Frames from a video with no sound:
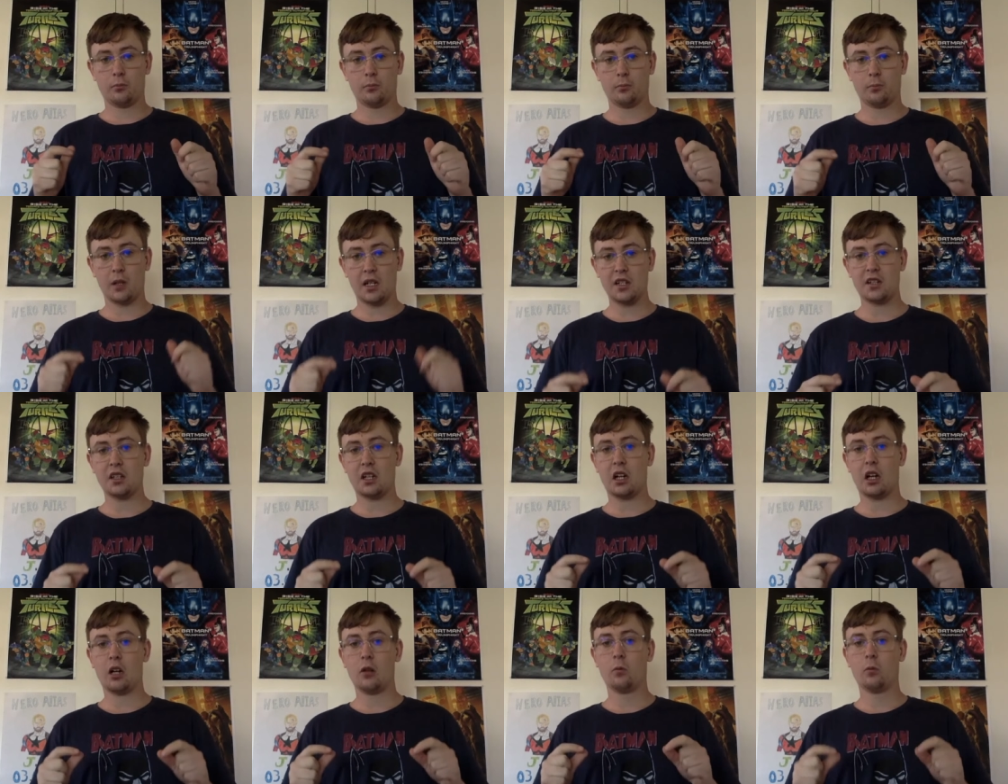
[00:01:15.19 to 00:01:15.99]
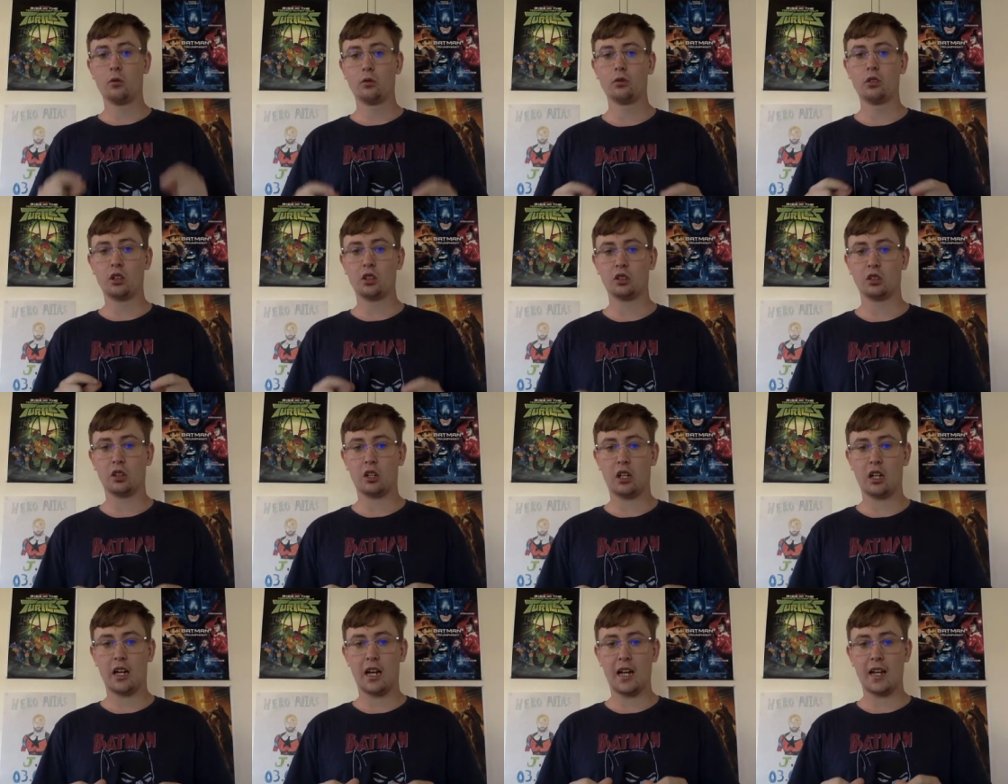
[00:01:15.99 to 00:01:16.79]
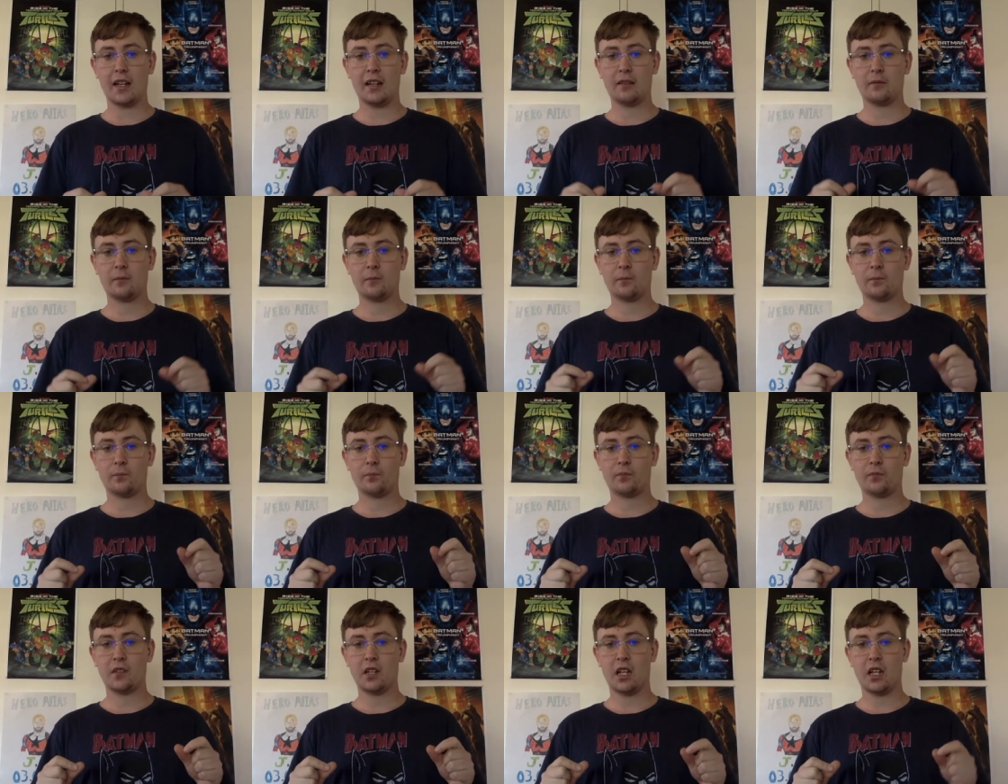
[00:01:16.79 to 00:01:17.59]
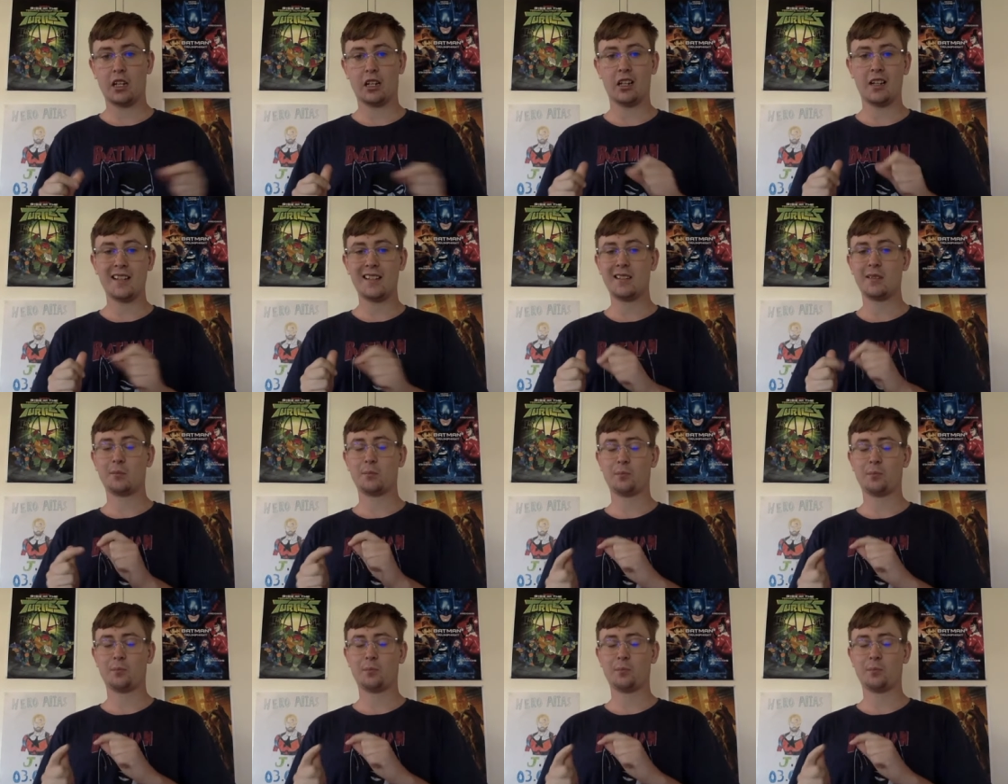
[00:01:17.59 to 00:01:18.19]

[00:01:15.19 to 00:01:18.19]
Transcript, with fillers: but I will not lie, and I